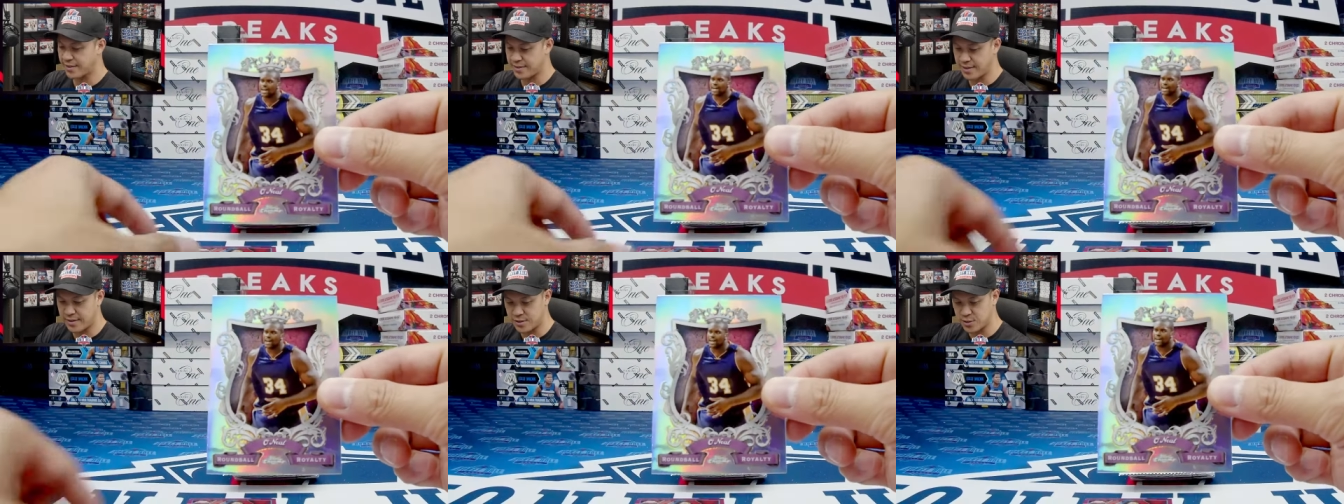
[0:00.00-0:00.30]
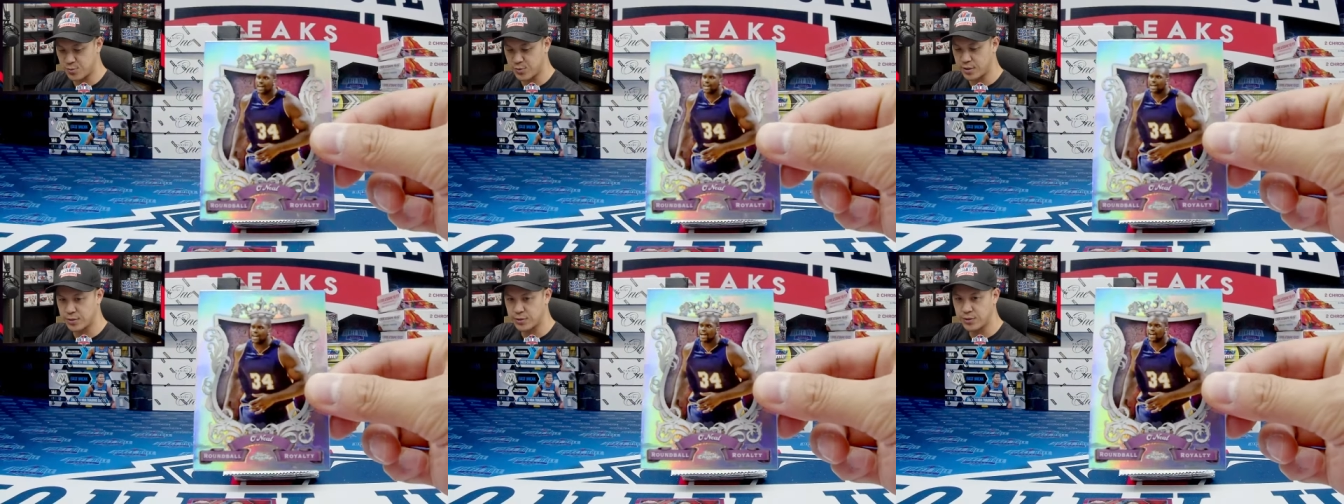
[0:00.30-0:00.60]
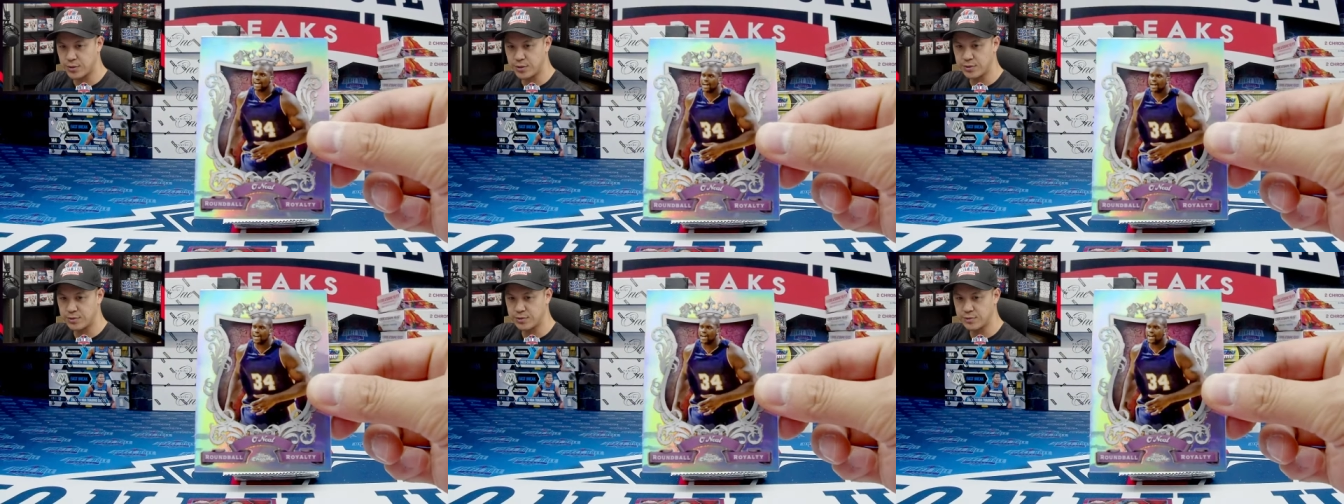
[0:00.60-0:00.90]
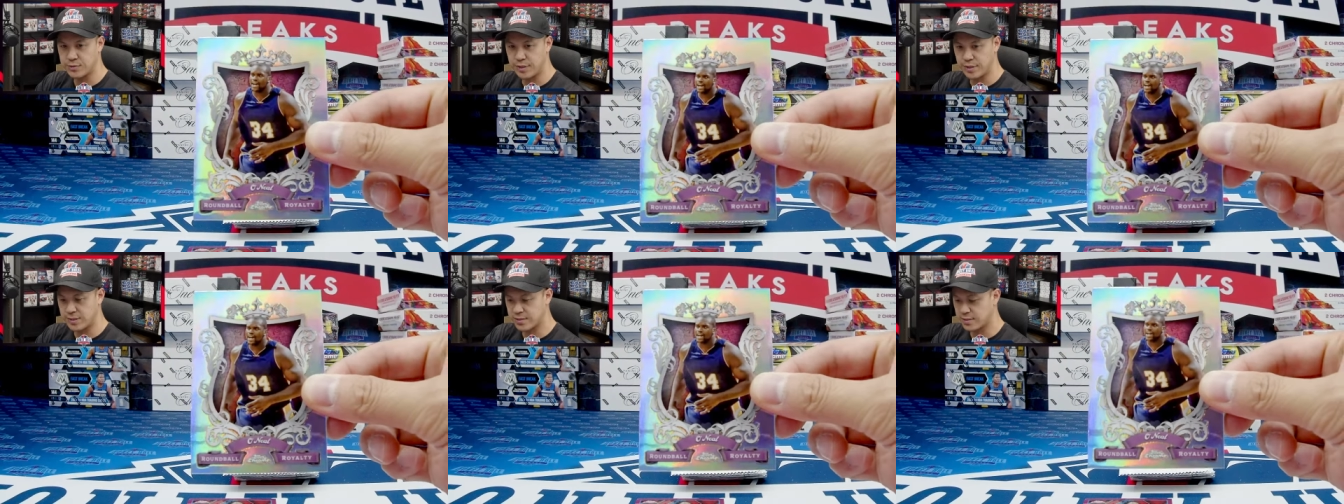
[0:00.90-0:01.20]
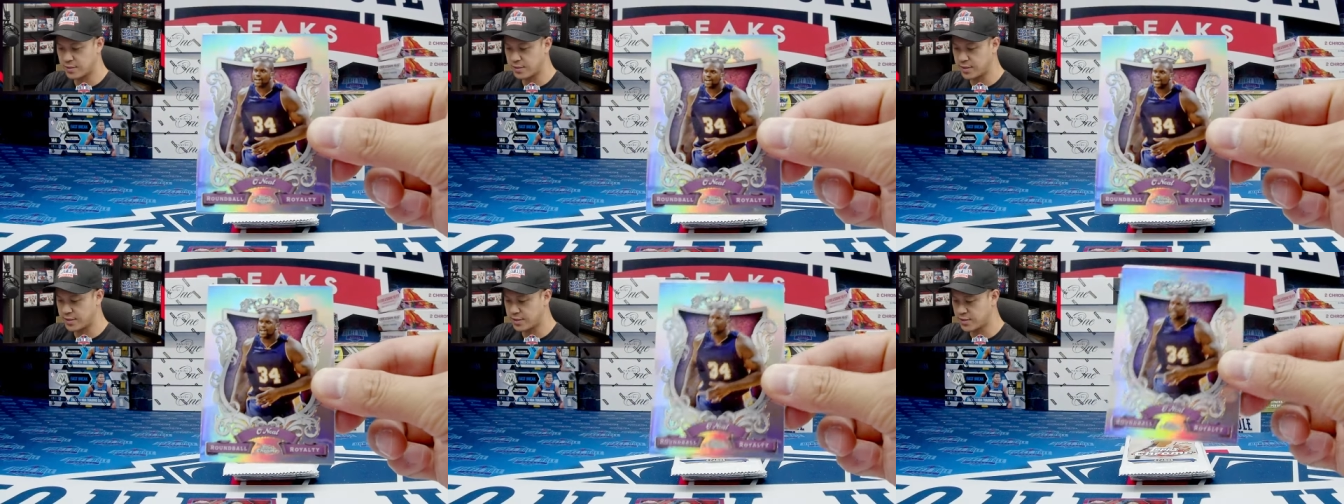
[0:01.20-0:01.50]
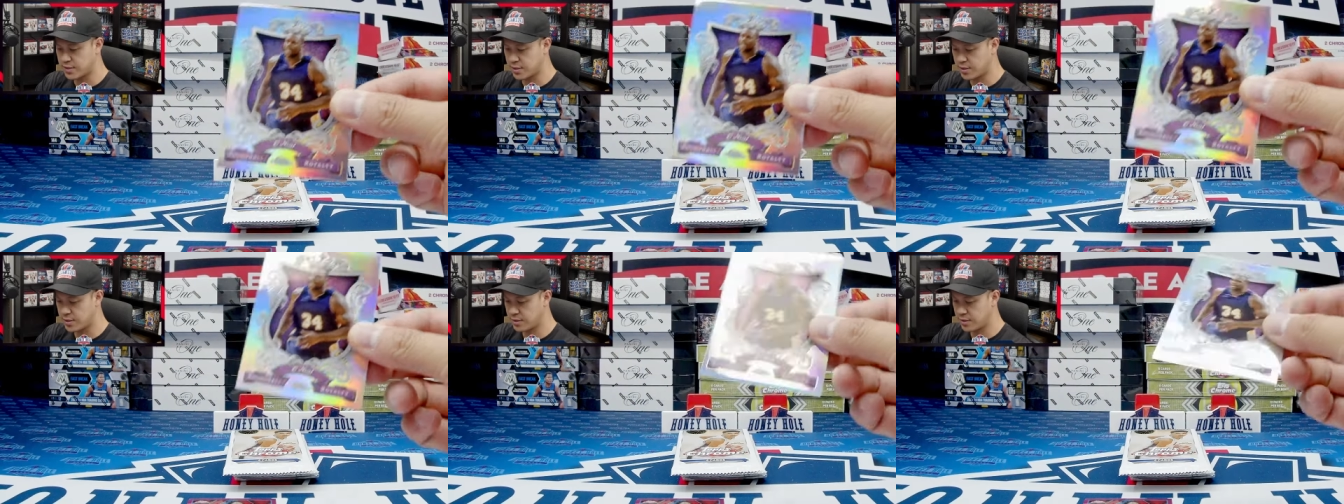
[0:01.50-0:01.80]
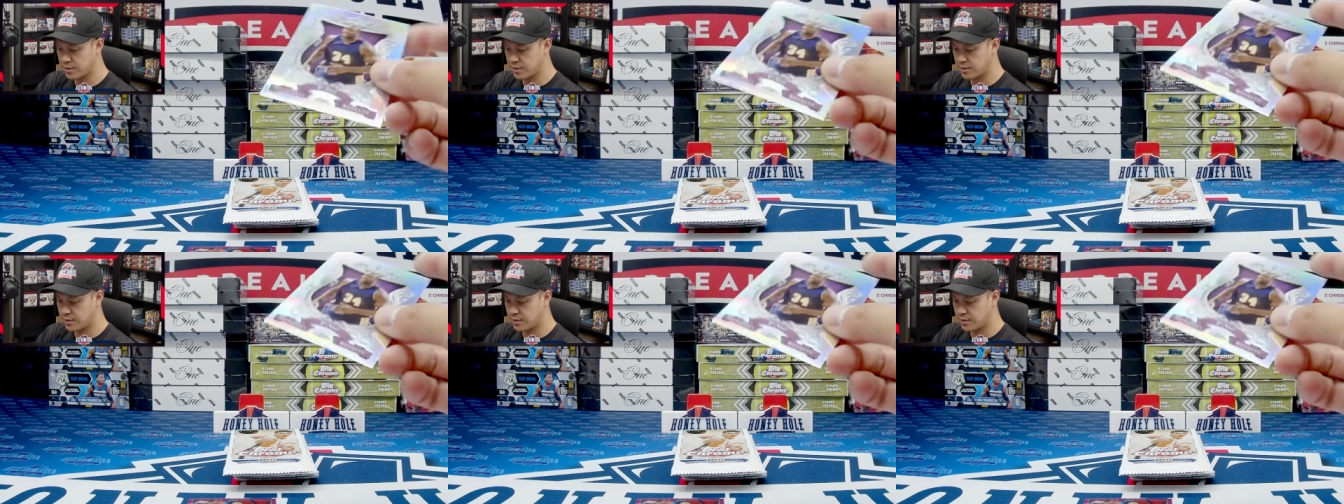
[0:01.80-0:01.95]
That looks pretty cool. Nice little insert.